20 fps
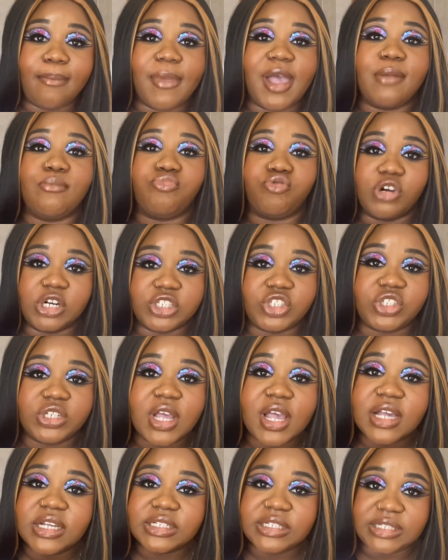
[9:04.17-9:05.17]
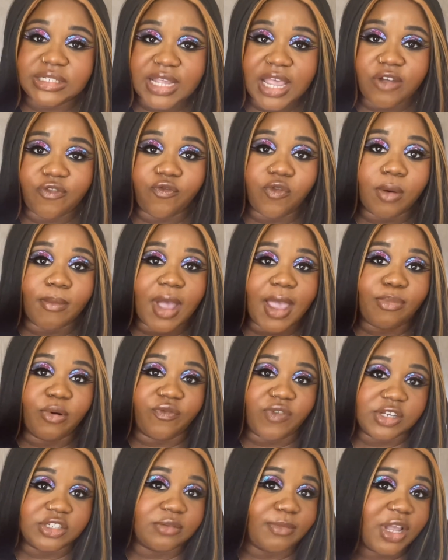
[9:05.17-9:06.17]
my brush set for my
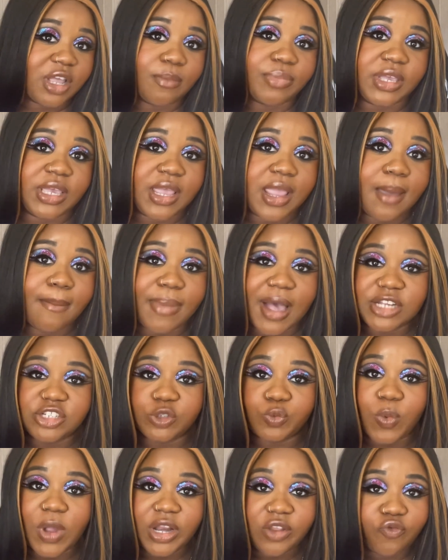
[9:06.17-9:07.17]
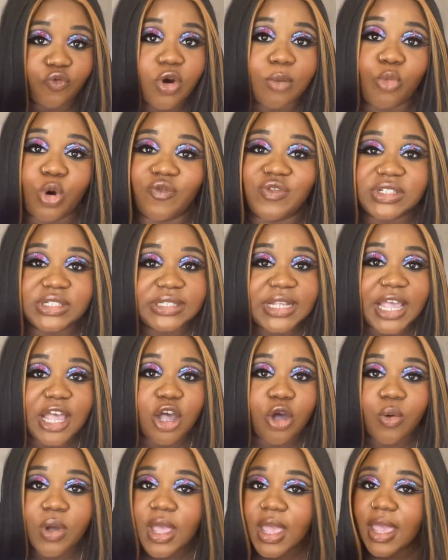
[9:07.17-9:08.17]
professional makeup kit, by just waiting for a Morphe
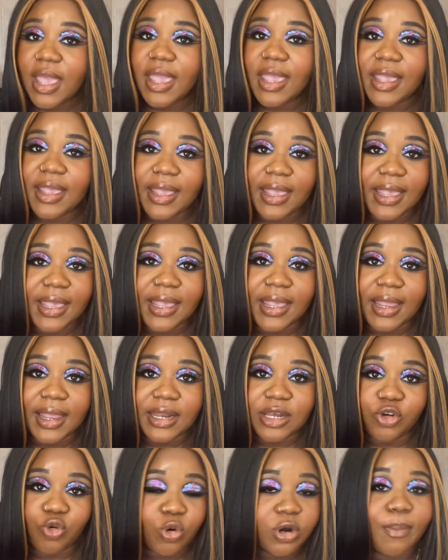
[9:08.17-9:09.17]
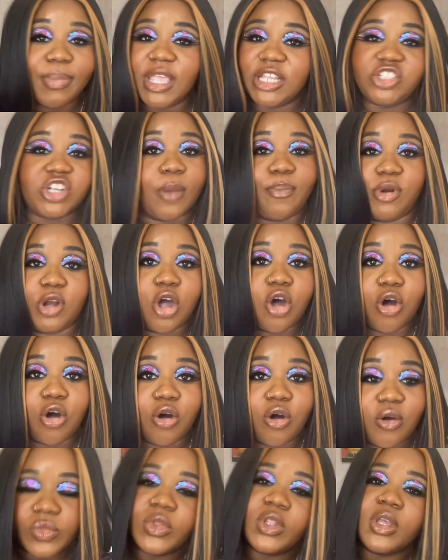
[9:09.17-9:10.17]
sale and doing a big shopping
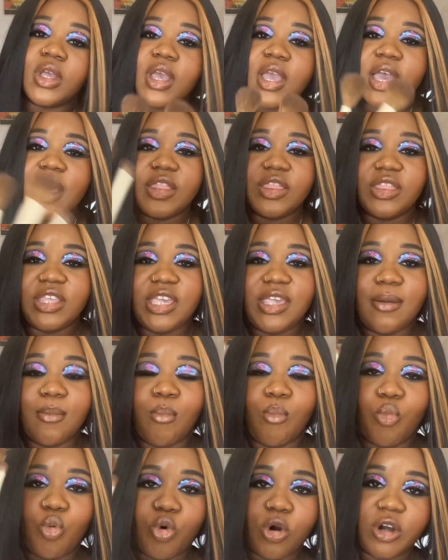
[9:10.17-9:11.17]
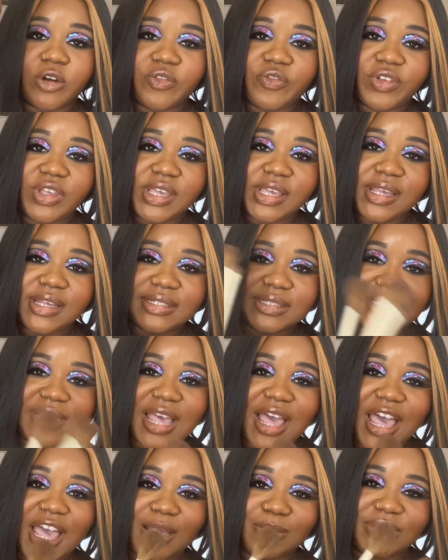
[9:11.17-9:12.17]
haul. The Morphe
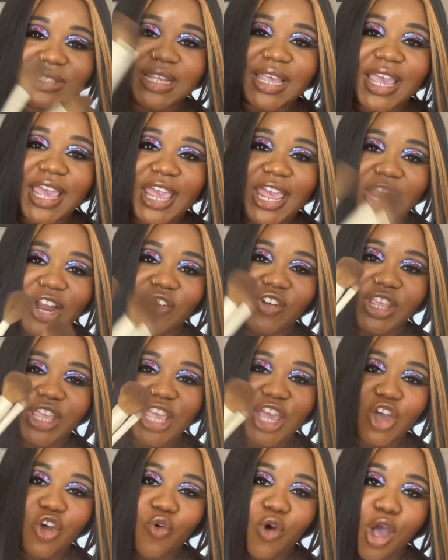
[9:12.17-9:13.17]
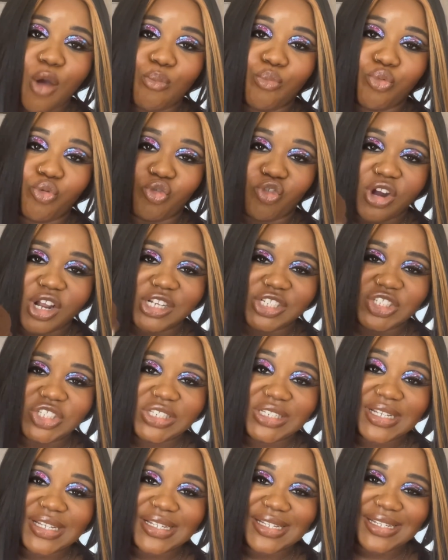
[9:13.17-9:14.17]
times Ariel
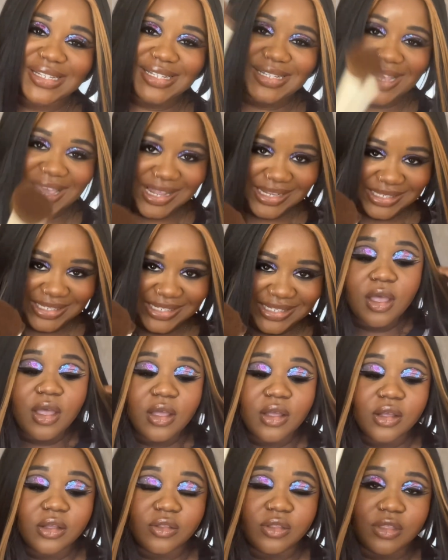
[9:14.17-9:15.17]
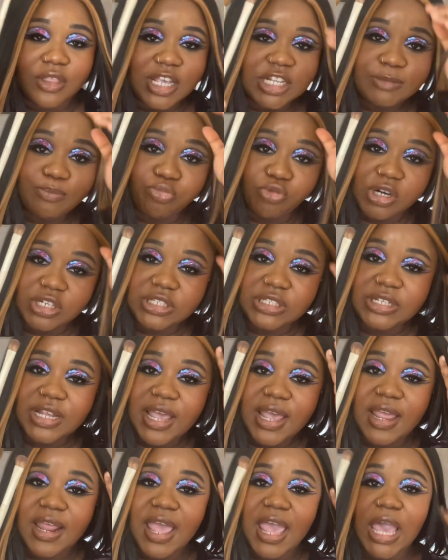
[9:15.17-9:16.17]
brush set. This brush
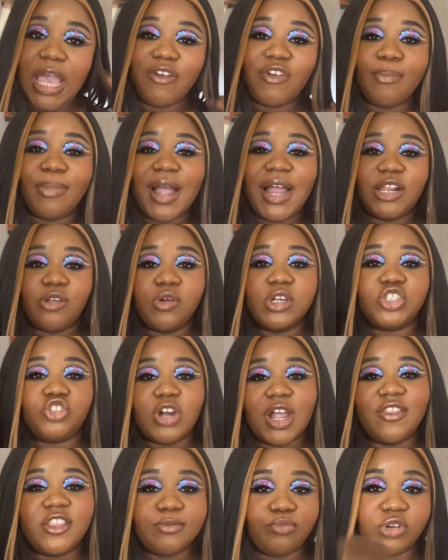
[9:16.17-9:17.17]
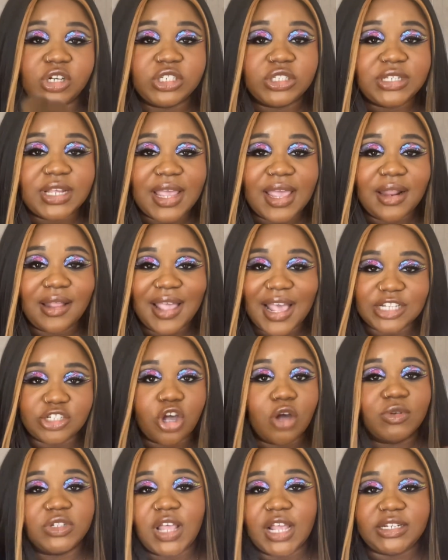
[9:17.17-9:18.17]
set, everybody who has tried this brush set has
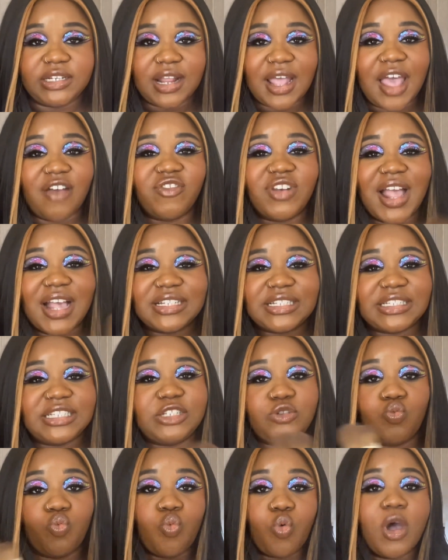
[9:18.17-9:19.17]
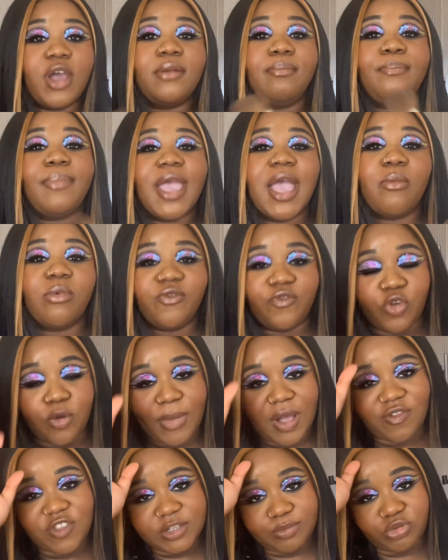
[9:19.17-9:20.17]
always liked it. I have not seen one bad review
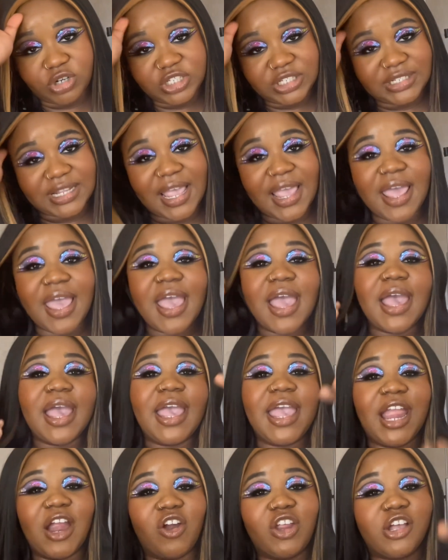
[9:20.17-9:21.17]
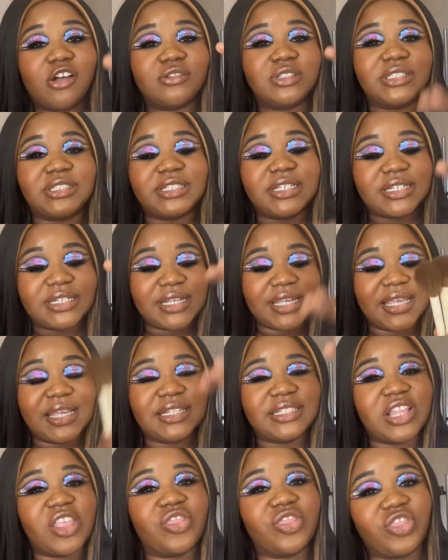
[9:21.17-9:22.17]
about this brush set. Ariel did
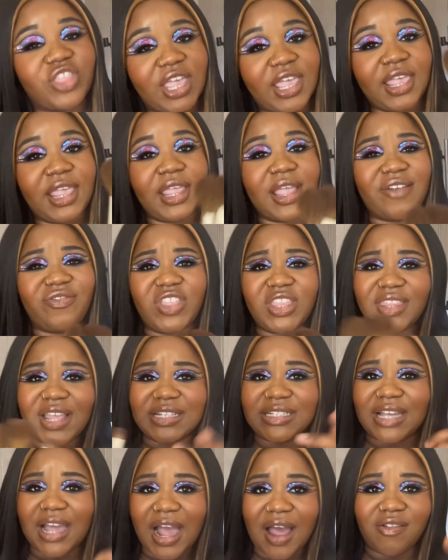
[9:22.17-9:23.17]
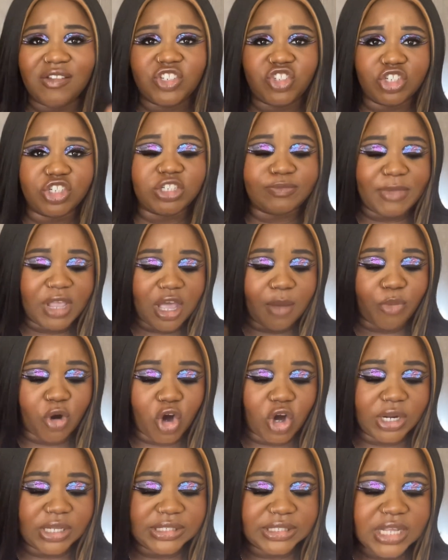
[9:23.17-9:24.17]
his thing. I think that's Kylie Jenner's makeup
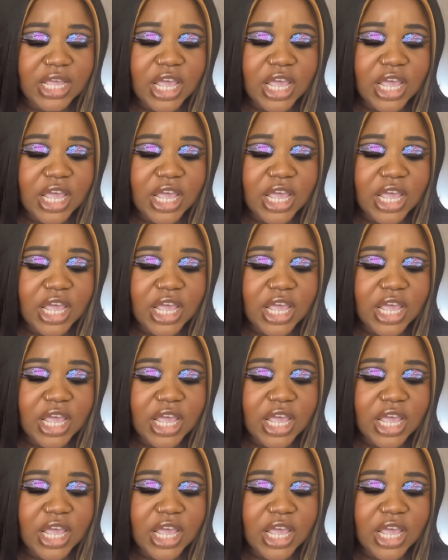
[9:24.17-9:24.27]
artist.